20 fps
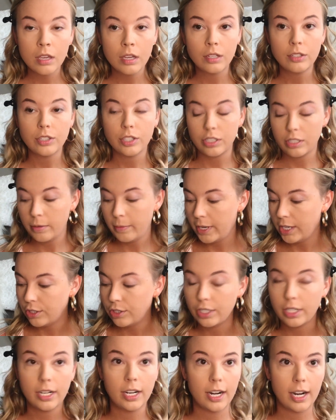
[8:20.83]
just to make
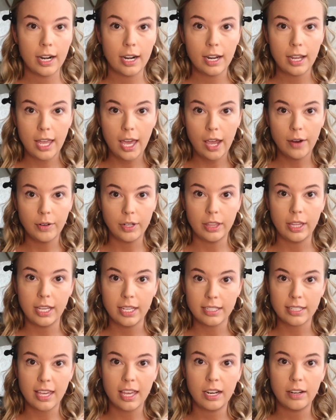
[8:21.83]
sure everything
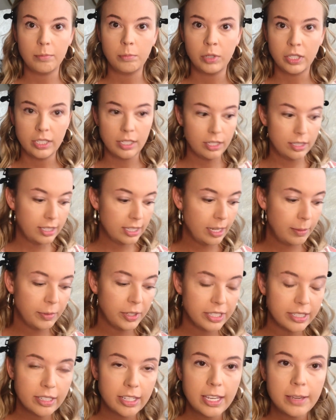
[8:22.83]
is kind of blended
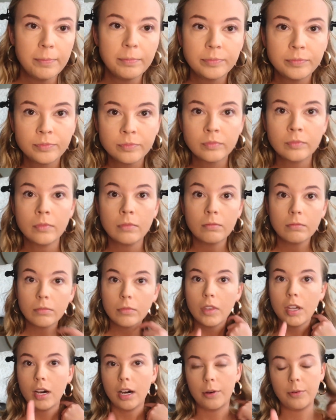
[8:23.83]
seamlessly.
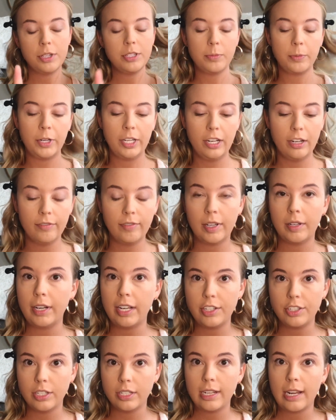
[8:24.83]
Always bring your
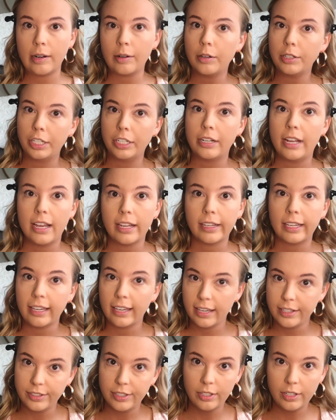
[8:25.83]
foundation down on your neck in
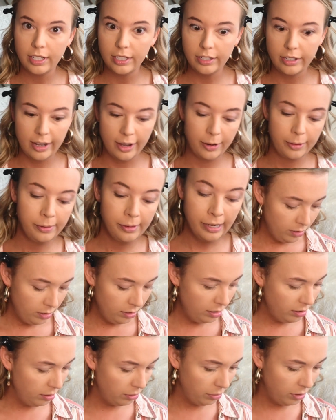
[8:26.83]
case you didn't know.
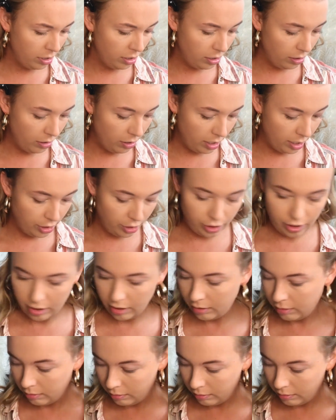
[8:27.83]
Oh gosh.